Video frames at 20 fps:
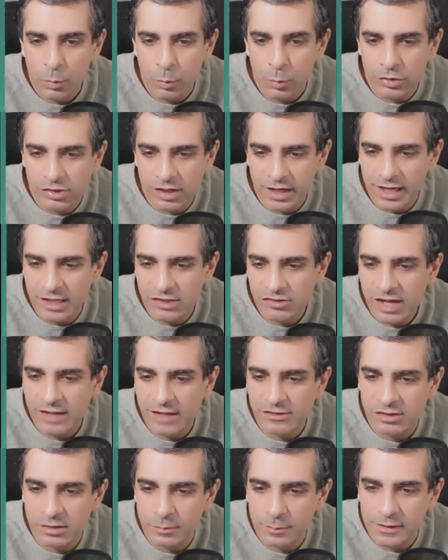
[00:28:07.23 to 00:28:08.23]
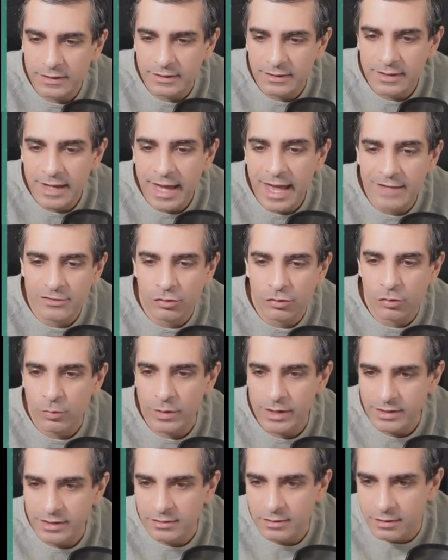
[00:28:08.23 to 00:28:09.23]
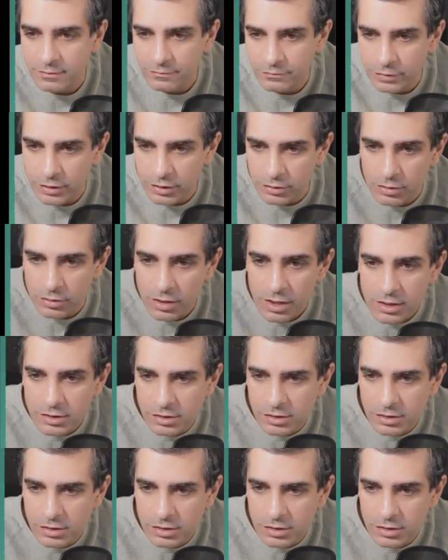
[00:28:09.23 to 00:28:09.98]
which again, ChatGPT has already done for you.